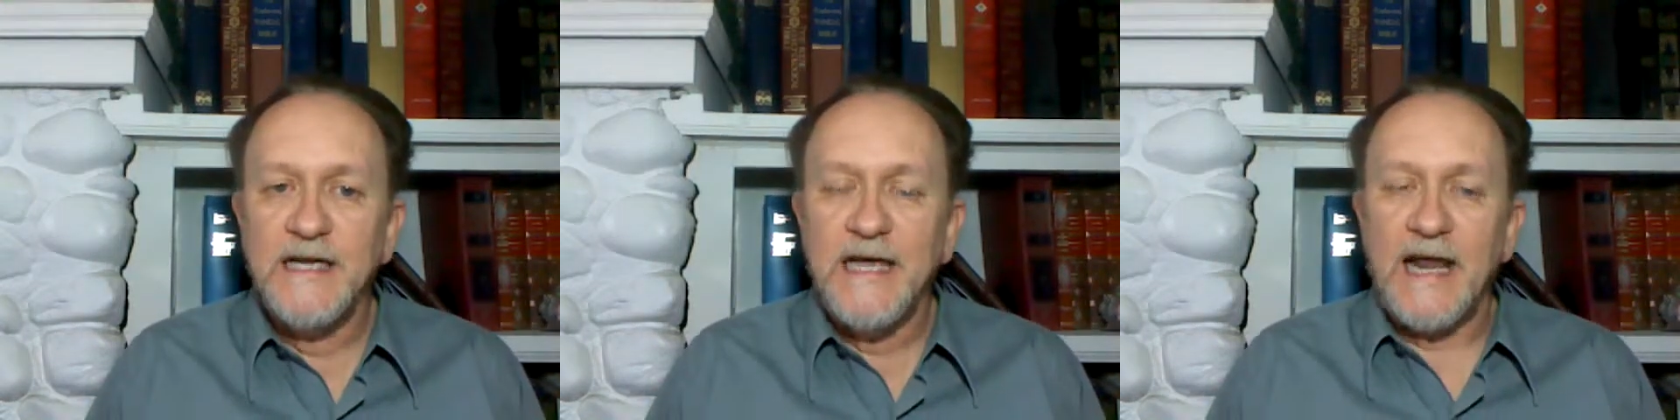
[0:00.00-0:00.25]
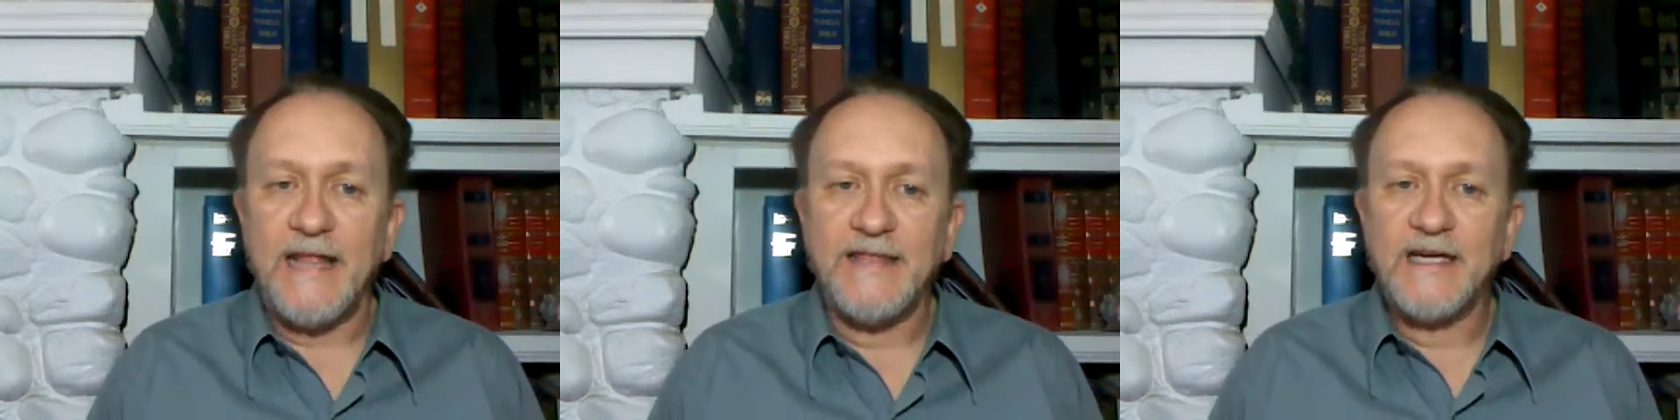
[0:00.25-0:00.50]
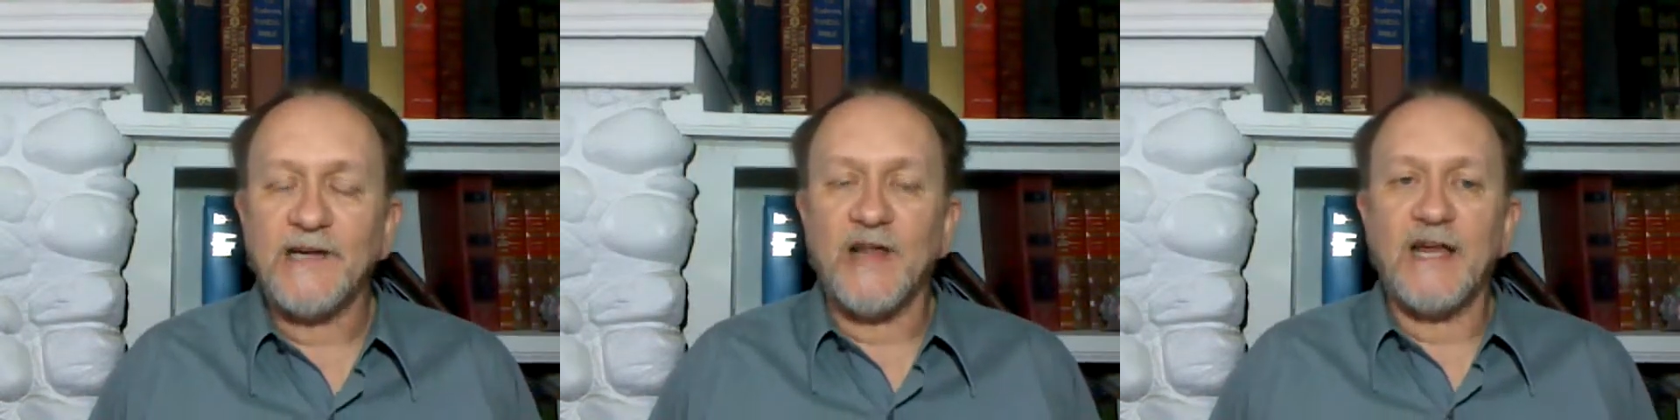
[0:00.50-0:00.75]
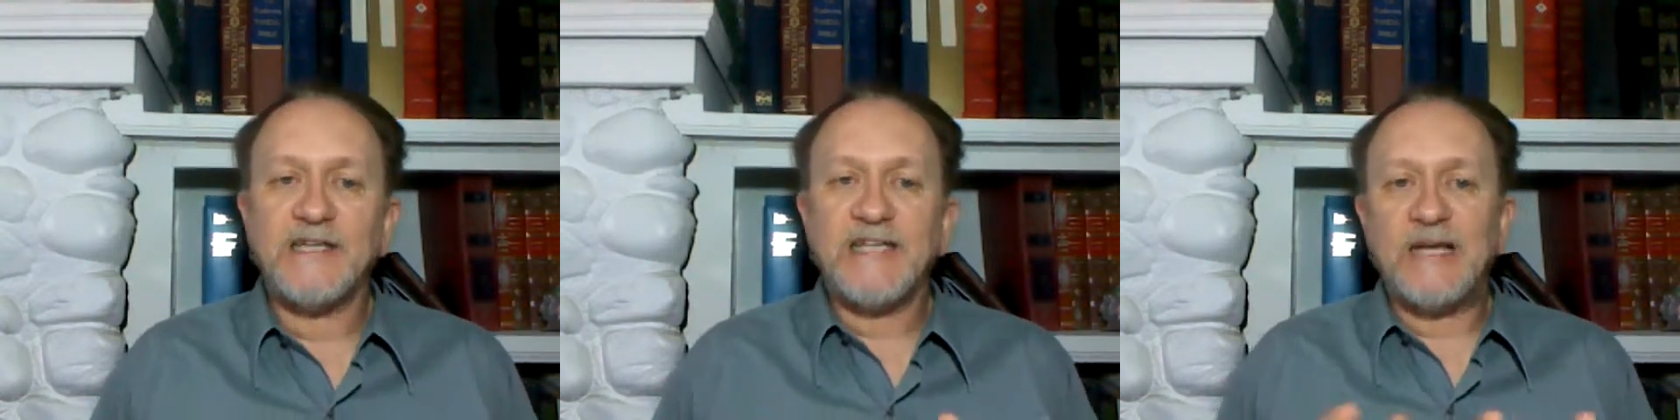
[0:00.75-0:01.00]
and I think a
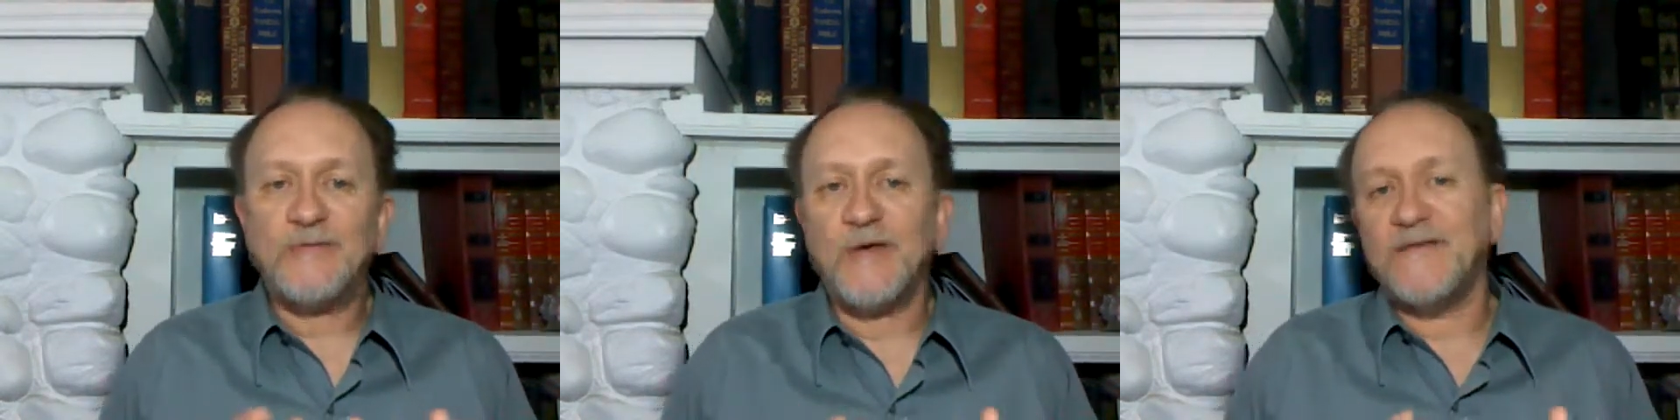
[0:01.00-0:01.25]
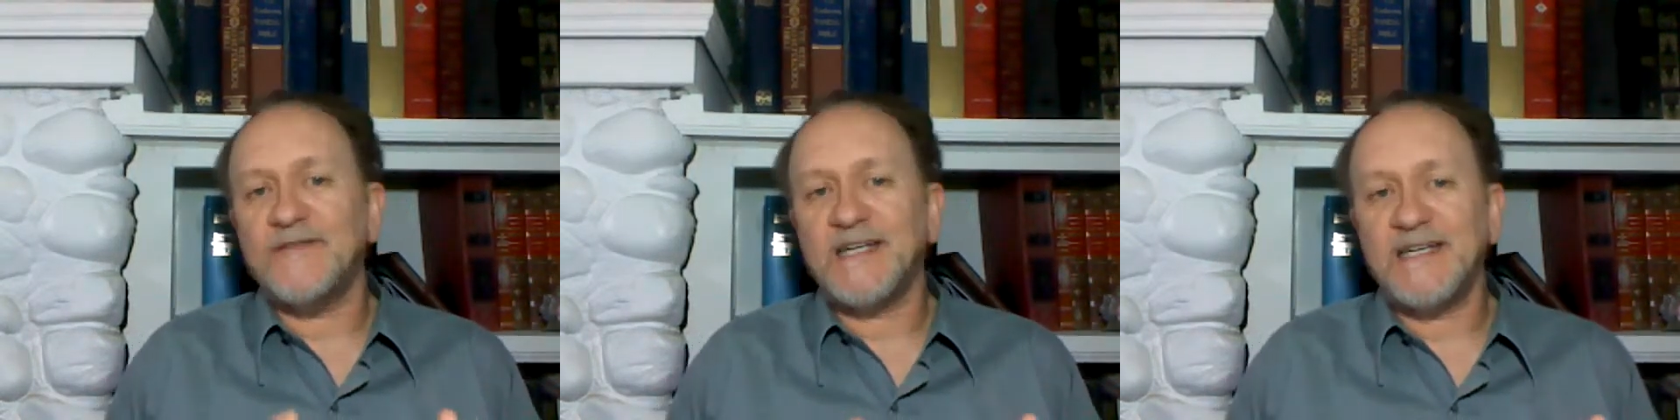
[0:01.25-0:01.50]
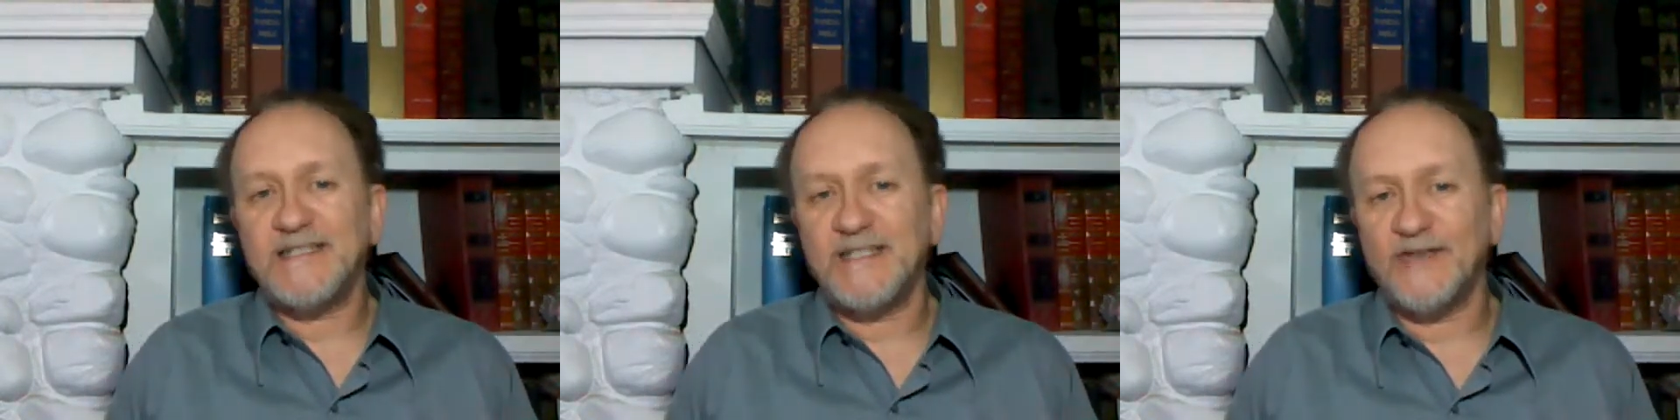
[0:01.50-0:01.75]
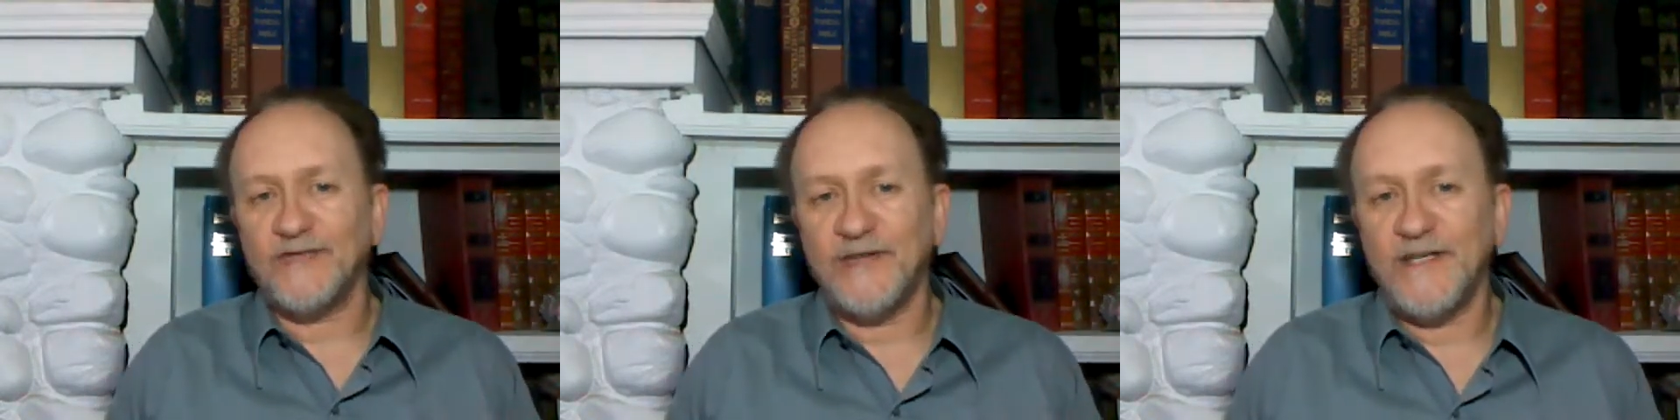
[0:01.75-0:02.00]
lot of times we have a tendency
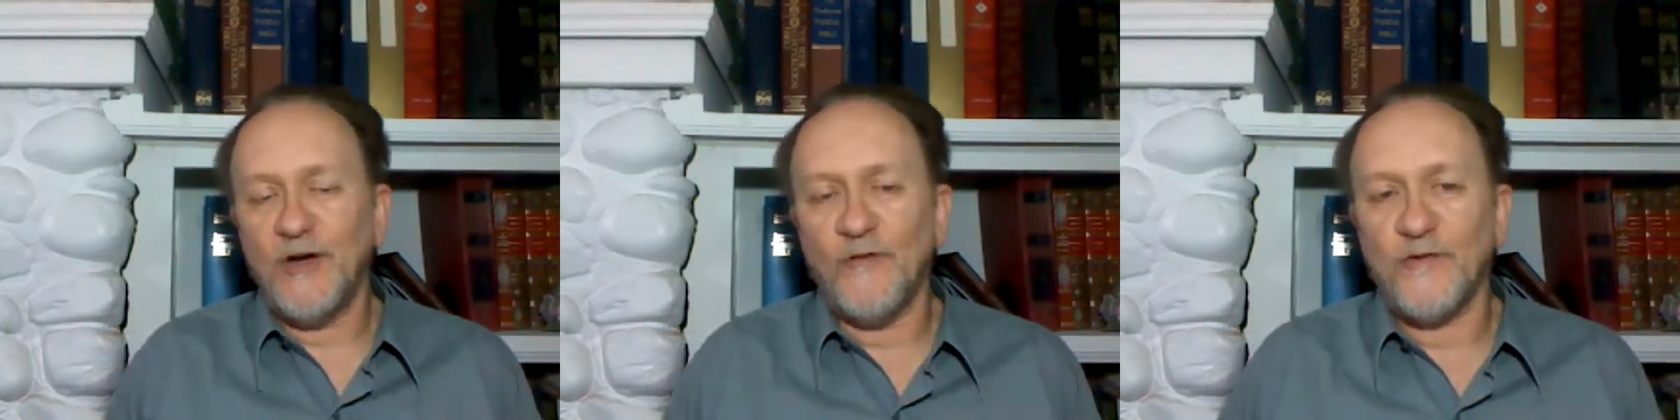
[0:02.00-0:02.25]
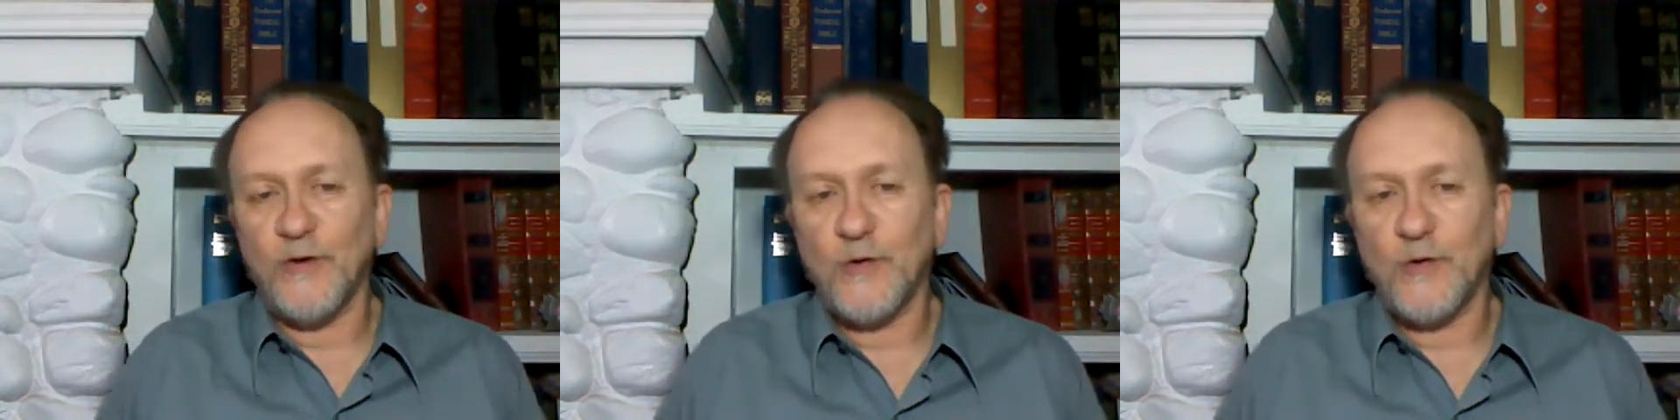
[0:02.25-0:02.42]
to read over